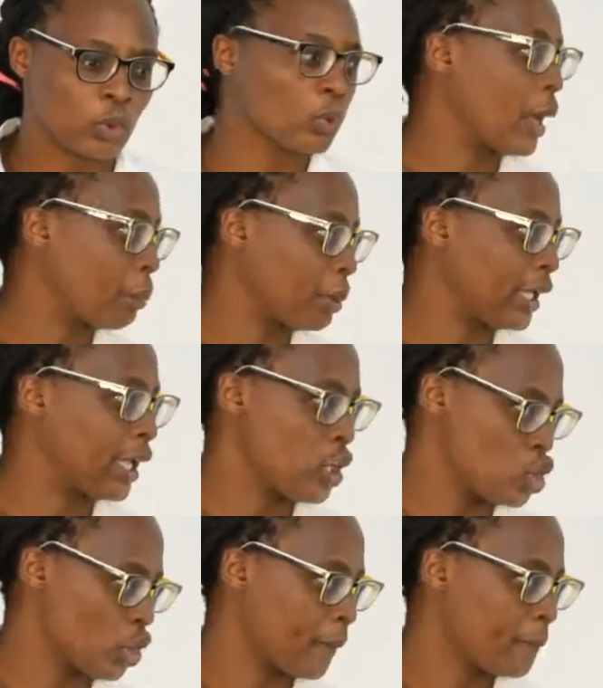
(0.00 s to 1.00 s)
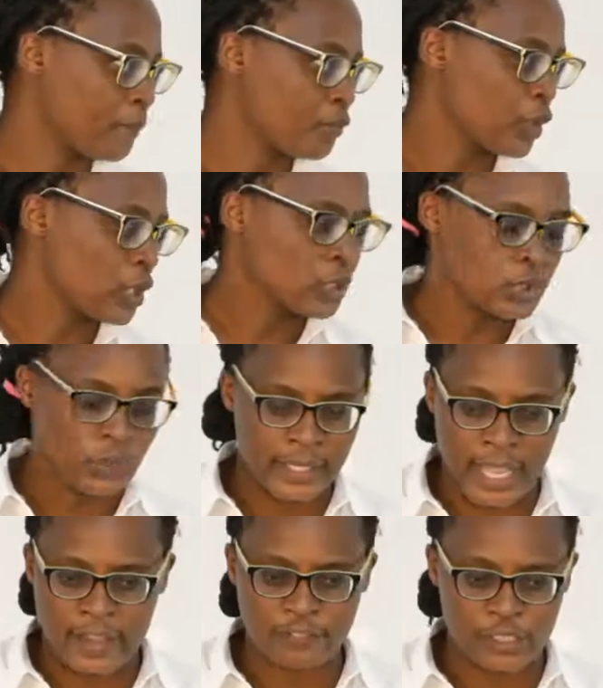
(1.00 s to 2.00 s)
good application to
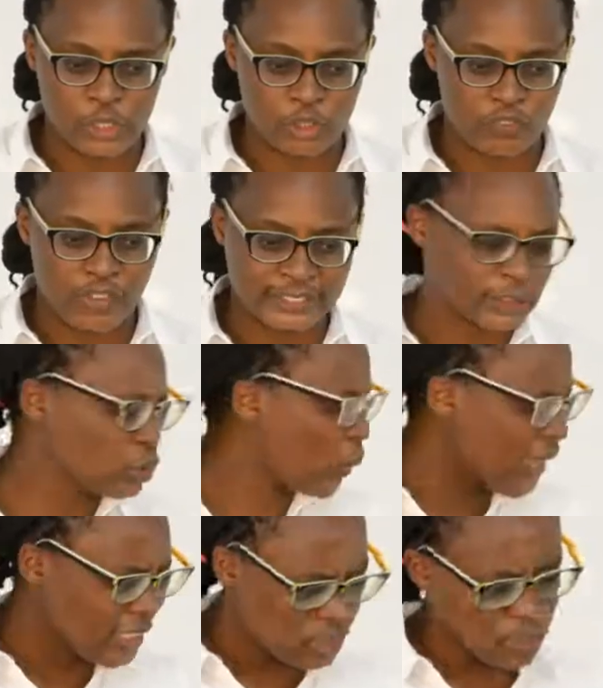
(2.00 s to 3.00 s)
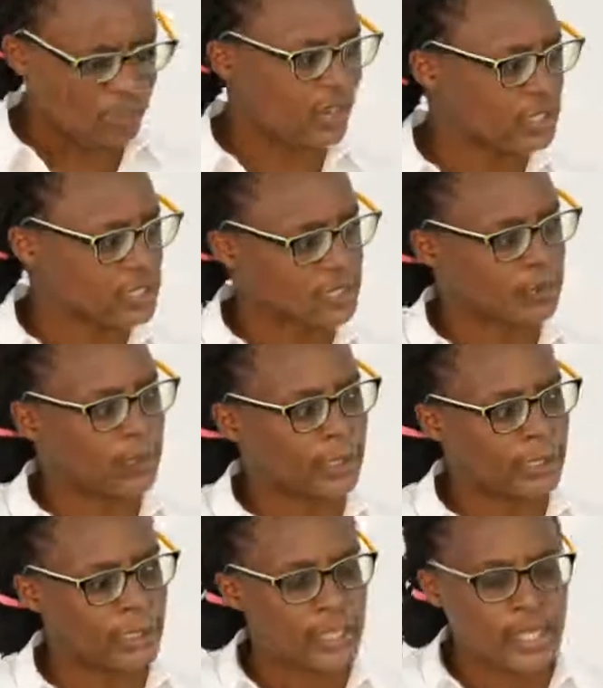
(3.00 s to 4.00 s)
an Ivy League university, to any university
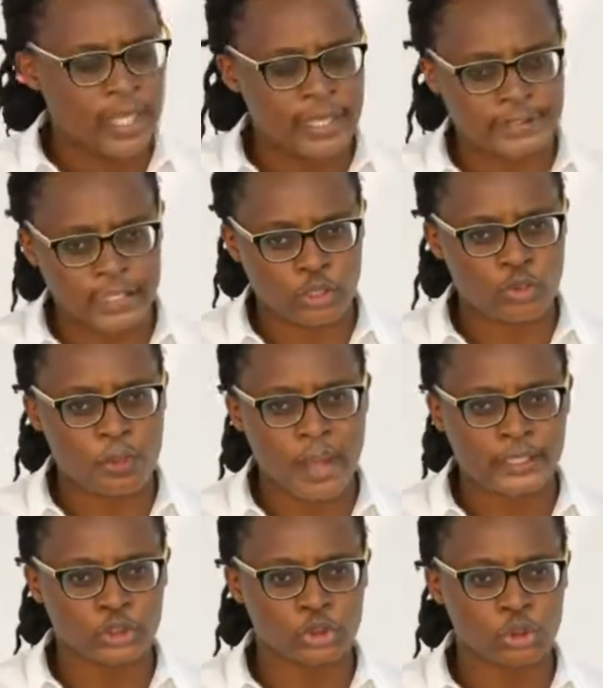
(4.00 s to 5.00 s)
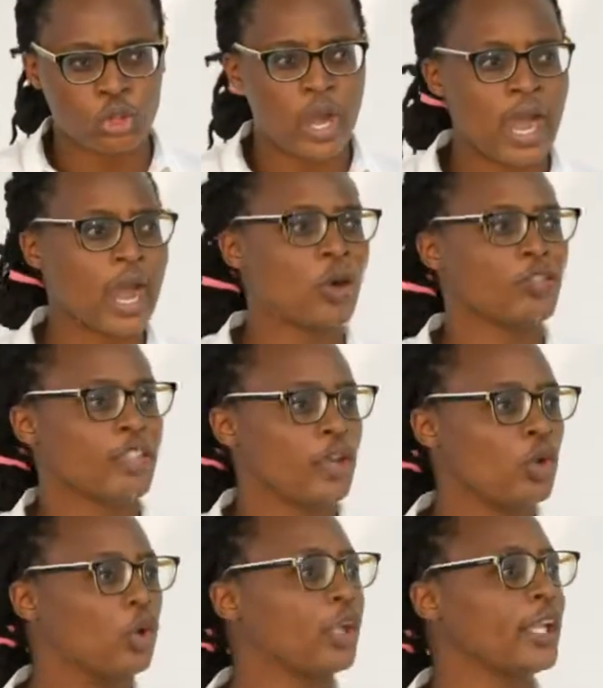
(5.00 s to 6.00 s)
really, is that you must show how the
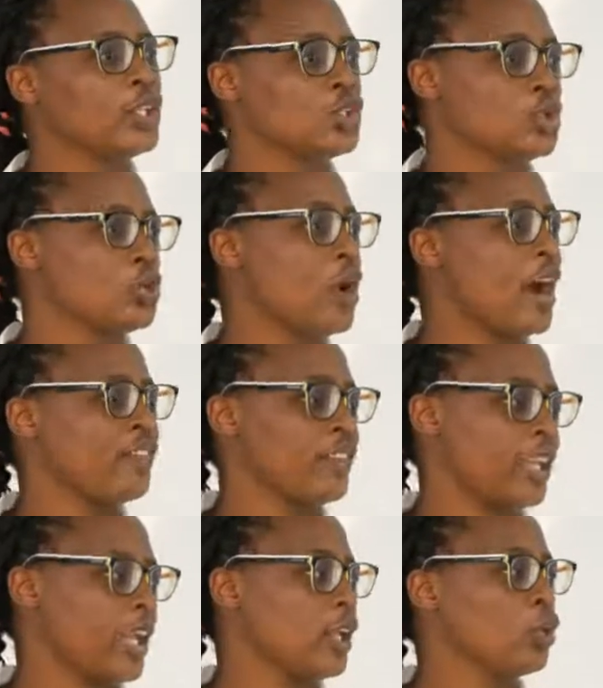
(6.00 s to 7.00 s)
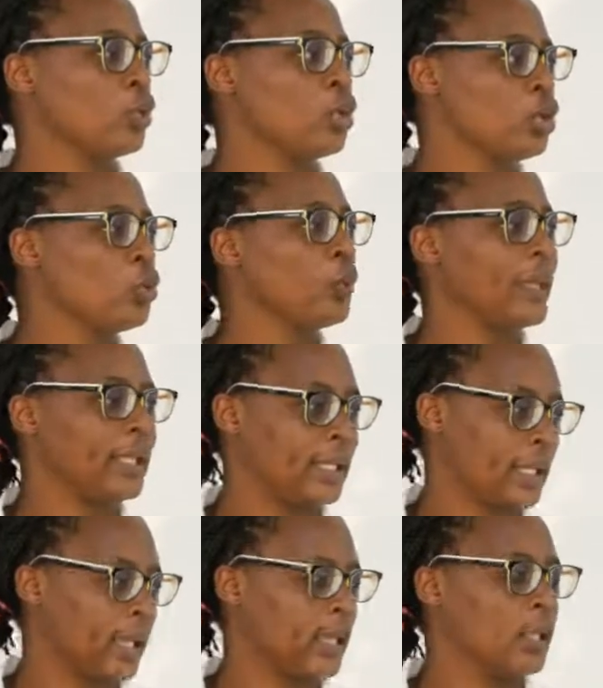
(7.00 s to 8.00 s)
knowledge you have gained or you will
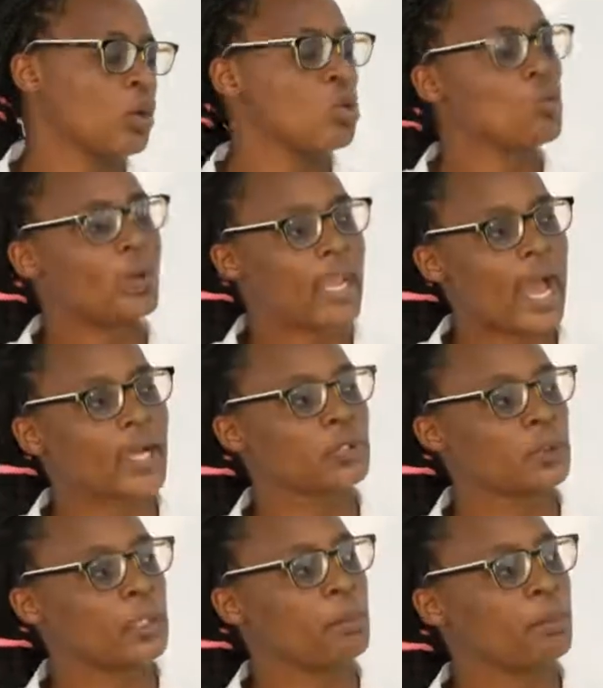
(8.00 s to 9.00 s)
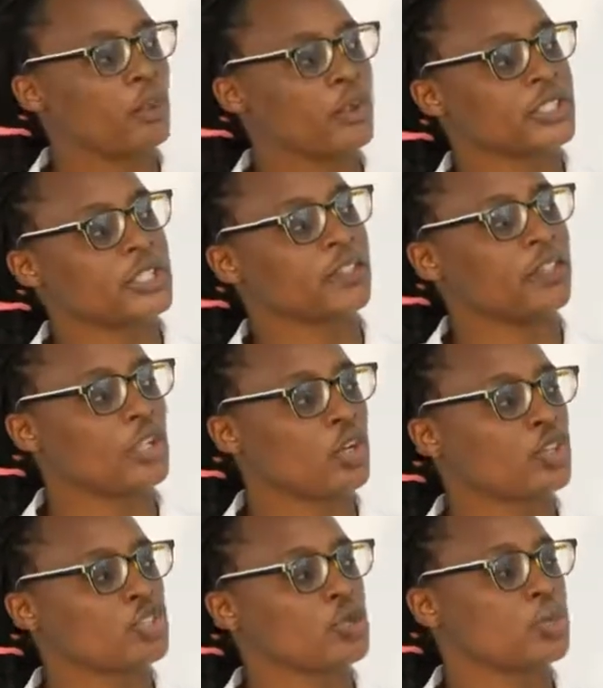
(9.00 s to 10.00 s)
gain will actually positively
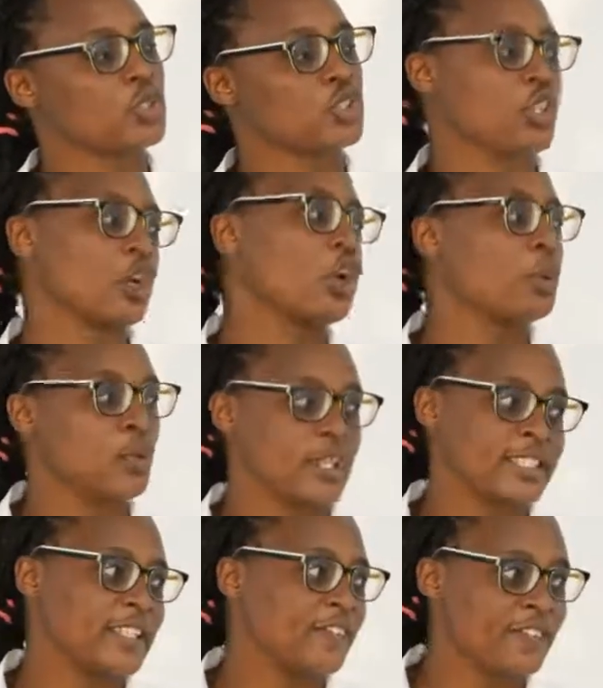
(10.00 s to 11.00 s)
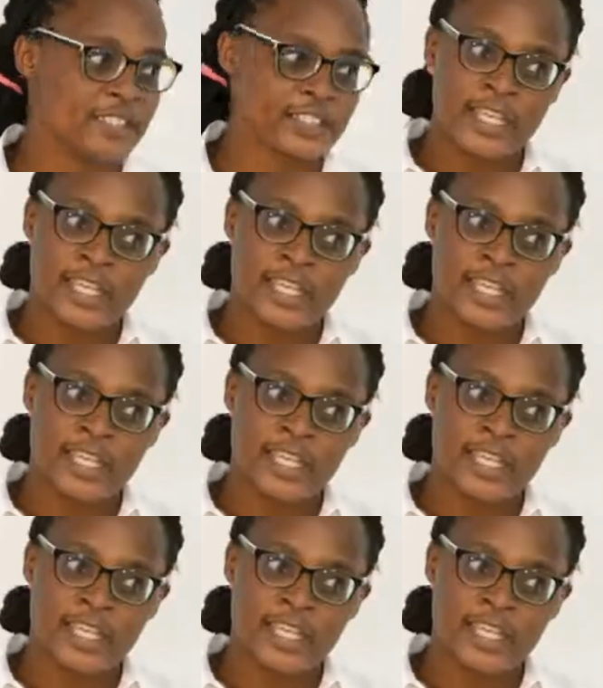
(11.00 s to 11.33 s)
contribute to the community. If